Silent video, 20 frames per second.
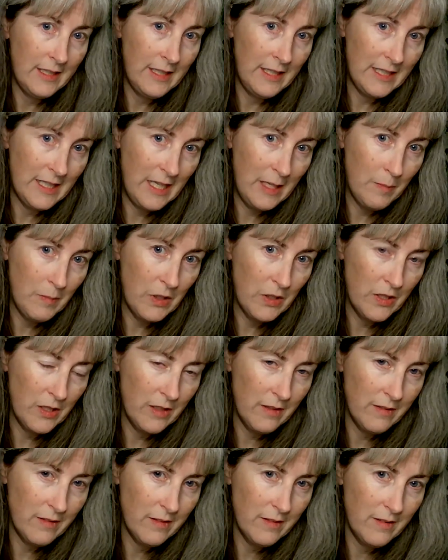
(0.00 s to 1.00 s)
And I'm going
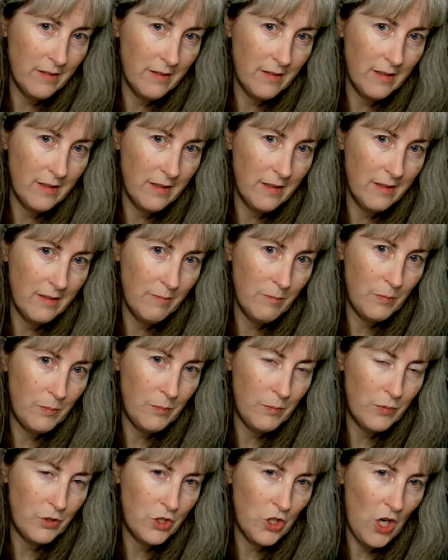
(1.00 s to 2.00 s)
to
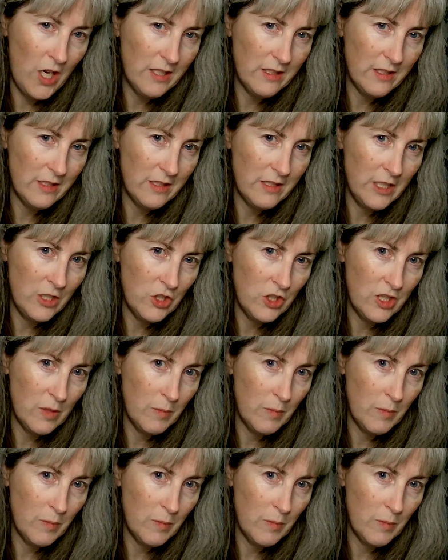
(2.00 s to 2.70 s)
not stitch